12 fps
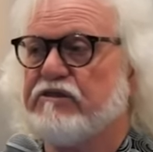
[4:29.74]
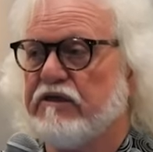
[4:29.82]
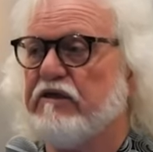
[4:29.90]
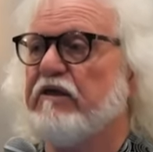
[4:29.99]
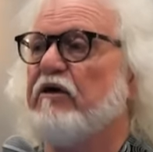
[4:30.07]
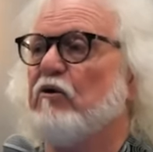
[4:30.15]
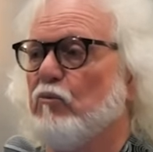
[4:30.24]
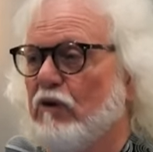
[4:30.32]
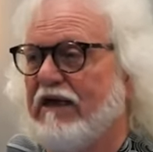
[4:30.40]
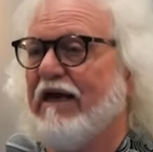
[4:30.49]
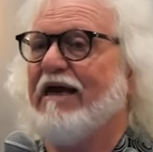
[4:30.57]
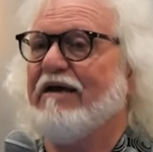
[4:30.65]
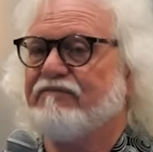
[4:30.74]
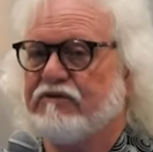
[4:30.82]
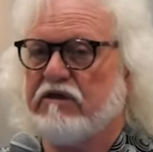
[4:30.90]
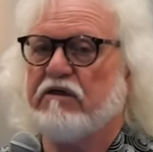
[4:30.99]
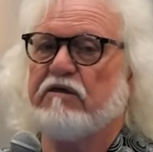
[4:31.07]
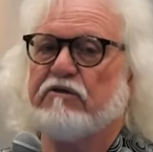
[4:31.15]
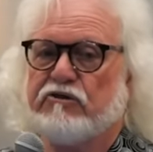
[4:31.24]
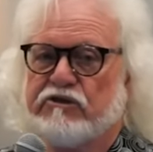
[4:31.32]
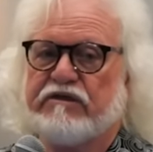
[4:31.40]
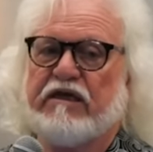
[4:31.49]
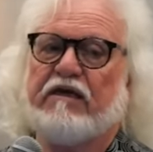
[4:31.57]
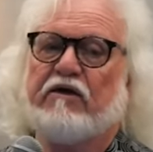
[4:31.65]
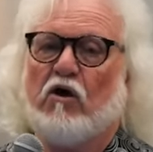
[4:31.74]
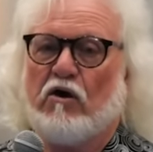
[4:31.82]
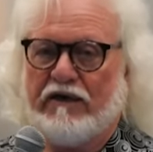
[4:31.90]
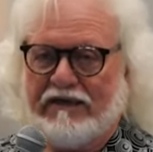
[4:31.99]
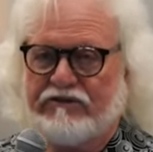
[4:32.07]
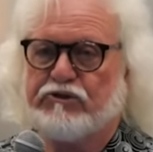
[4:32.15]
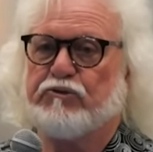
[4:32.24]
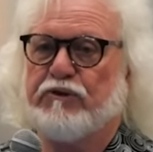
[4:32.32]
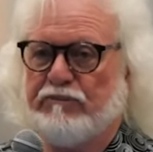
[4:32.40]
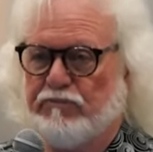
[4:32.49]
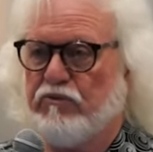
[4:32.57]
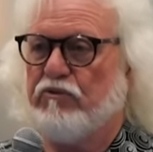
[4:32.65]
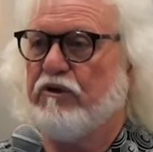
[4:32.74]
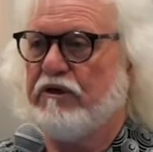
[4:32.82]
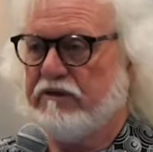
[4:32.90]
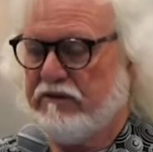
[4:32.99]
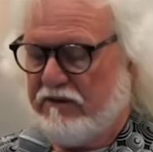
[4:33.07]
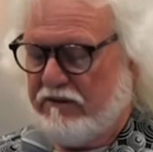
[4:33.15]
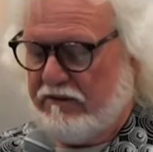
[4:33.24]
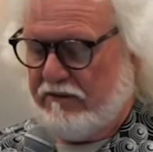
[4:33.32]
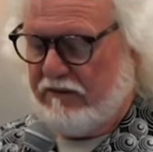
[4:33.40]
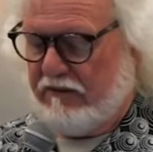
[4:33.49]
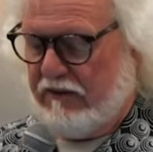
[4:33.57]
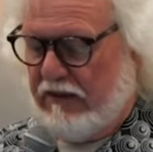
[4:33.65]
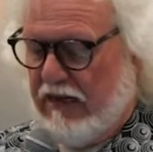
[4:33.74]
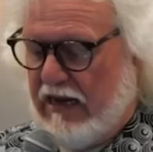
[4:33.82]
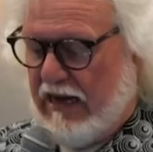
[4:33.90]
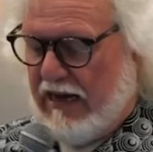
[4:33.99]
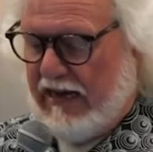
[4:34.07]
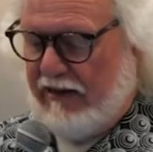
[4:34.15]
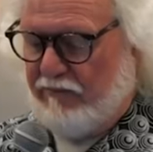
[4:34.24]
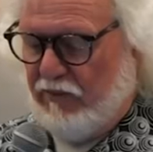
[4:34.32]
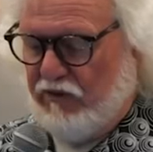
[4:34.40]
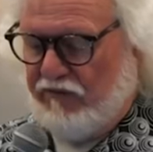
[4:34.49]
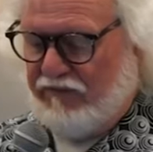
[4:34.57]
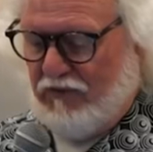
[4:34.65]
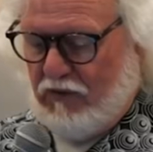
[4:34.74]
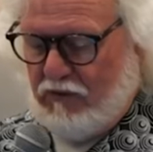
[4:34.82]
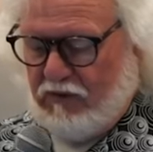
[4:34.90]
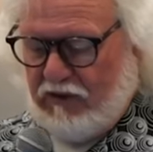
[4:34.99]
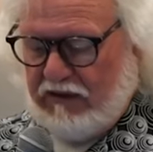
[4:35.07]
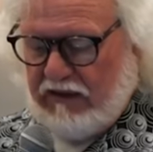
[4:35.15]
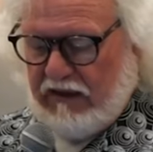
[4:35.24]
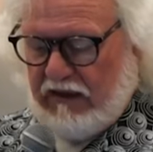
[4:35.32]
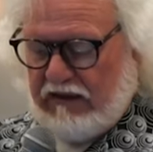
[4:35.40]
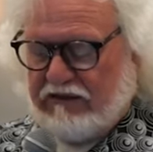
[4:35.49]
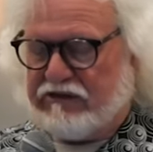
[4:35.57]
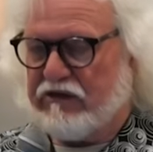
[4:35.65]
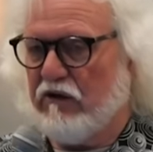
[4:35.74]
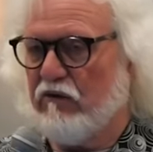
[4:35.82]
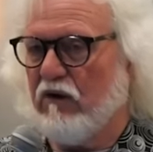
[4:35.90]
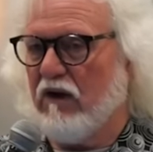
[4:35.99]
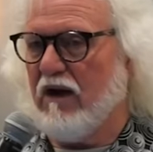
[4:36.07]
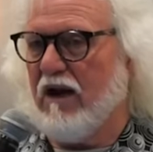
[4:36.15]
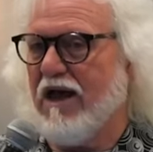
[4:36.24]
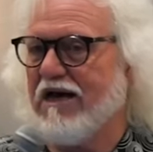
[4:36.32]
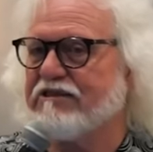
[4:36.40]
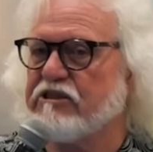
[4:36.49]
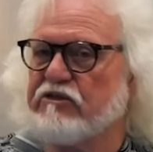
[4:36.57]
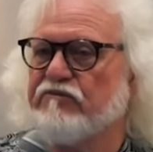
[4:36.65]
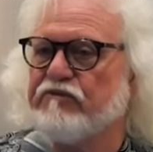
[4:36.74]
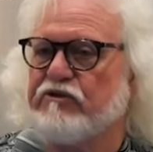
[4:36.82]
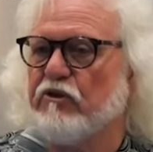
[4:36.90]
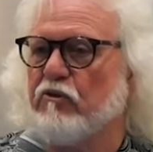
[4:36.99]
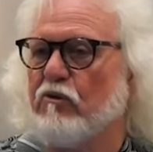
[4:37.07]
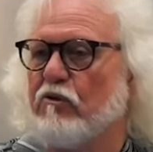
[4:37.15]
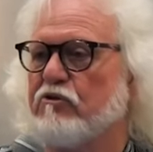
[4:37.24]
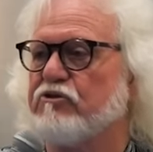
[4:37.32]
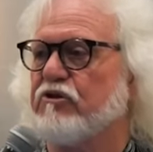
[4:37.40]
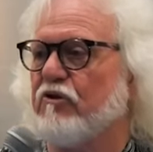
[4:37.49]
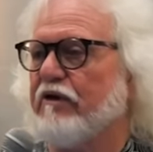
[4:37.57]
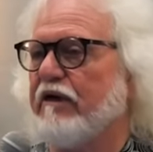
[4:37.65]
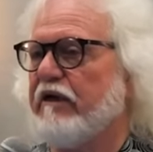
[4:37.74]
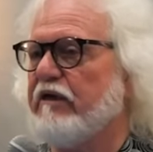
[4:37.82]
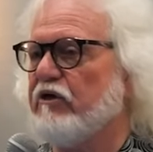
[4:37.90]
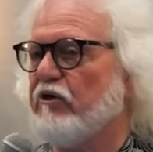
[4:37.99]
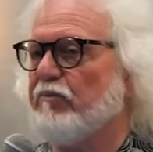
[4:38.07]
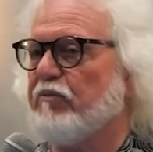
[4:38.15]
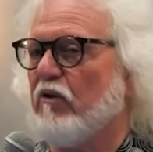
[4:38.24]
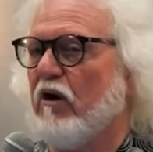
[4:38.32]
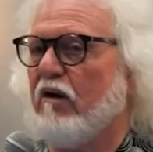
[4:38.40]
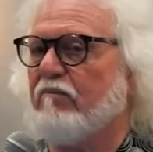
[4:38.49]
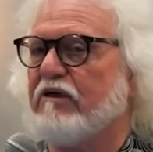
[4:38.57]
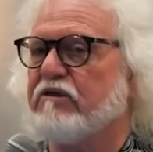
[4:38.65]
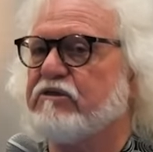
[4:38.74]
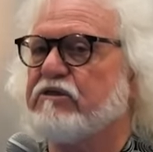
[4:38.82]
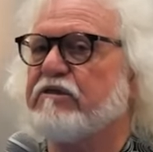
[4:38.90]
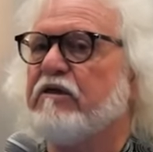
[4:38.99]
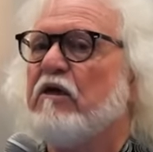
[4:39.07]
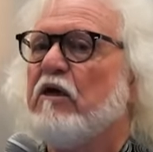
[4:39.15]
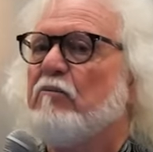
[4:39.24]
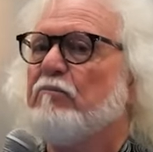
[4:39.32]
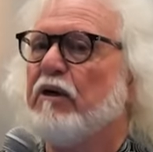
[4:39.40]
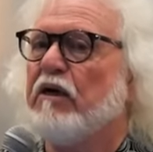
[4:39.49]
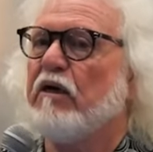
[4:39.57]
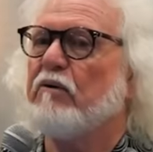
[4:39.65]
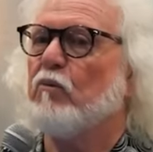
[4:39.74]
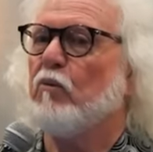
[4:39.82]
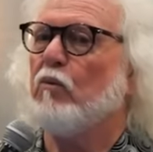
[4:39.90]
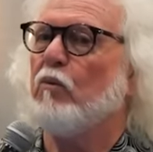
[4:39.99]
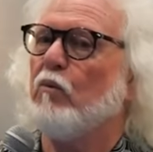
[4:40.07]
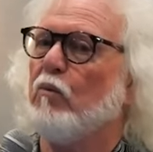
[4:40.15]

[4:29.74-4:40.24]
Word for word: is a year we have to understand our entry point and move forward. So lots of doors are in your promise, but